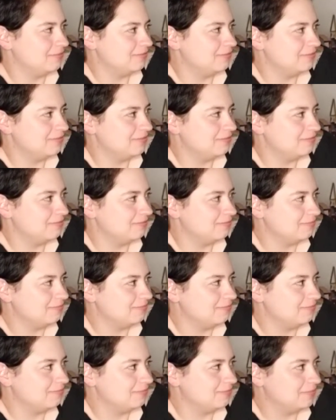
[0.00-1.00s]

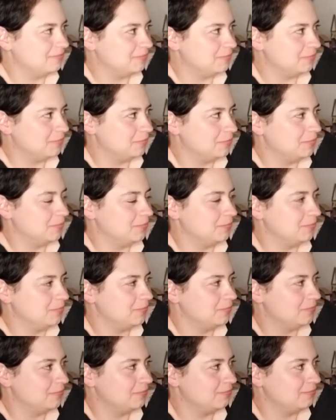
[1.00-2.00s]

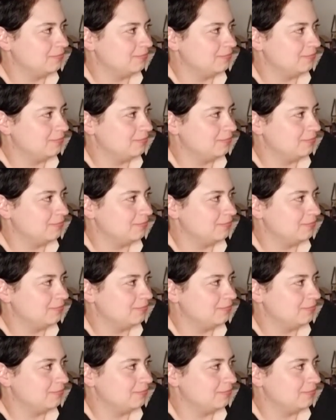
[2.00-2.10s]
No words are spoken by the person on screen.